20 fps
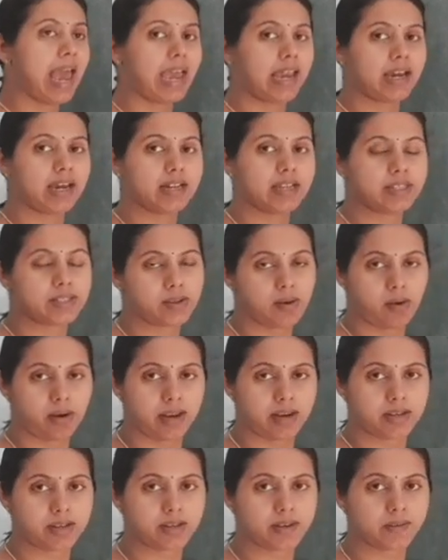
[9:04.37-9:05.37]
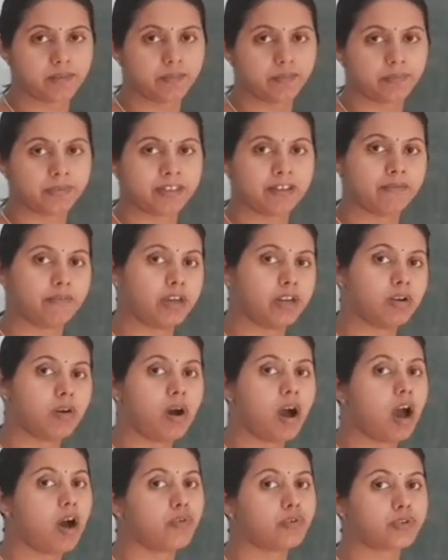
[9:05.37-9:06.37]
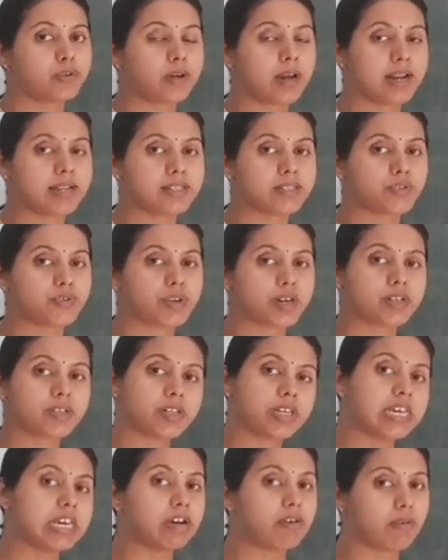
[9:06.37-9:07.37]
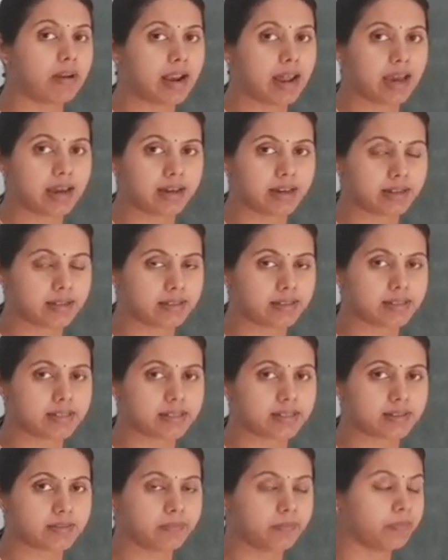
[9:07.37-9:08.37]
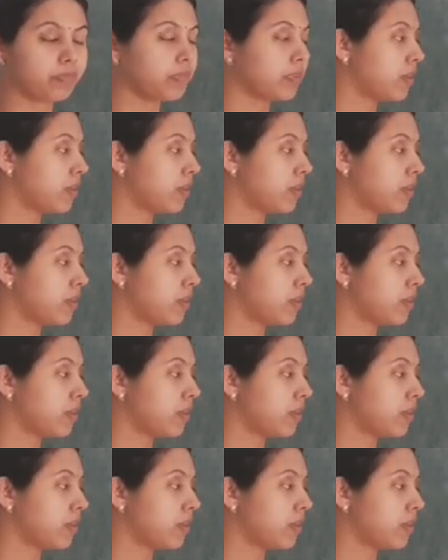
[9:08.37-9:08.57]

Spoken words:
angles on it. We know how to construct equal angles.